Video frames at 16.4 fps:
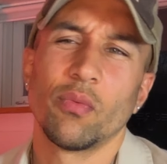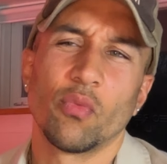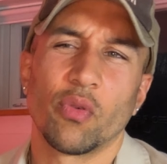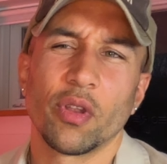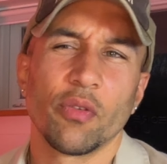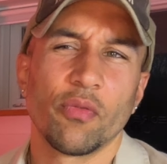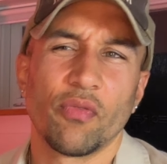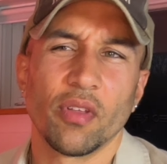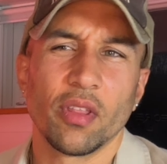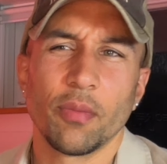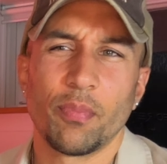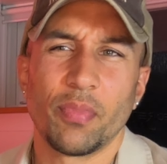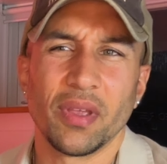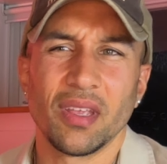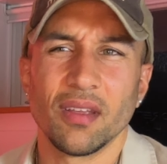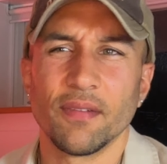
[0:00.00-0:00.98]
Would it really
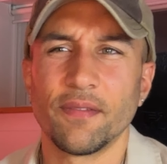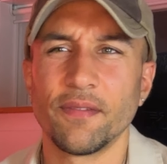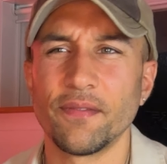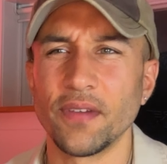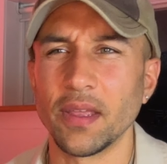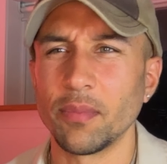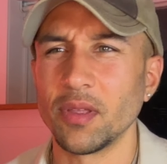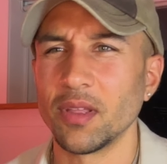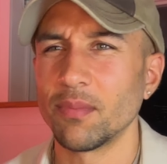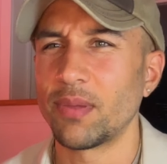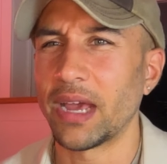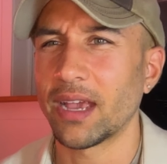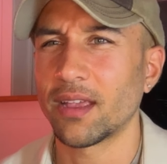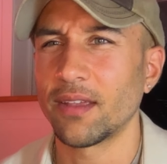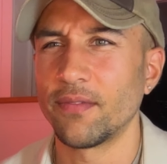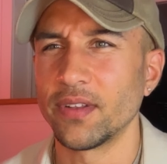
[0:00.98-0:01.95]
be a Fabian
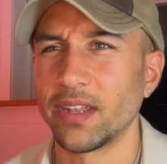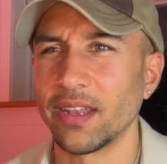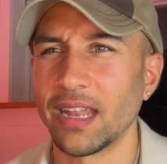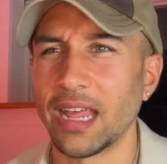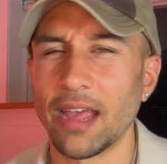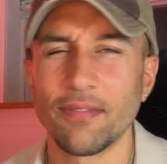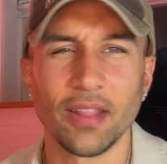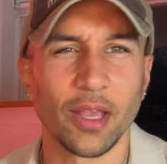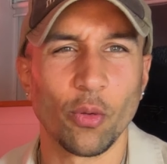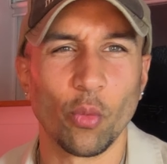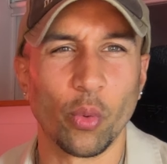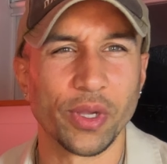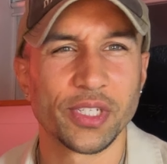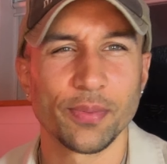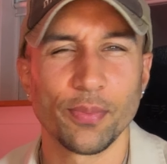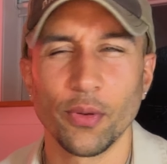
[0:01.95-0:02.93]
pack if it didn't have like
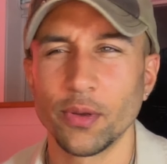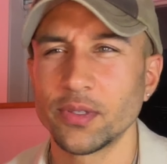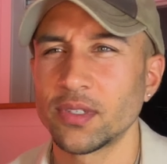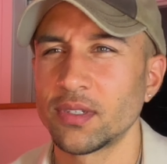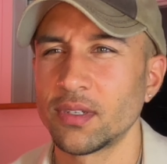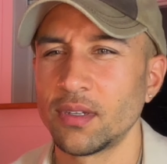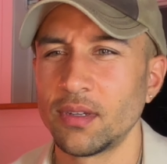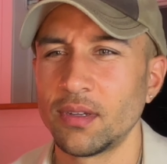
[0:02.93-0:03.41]
whispers?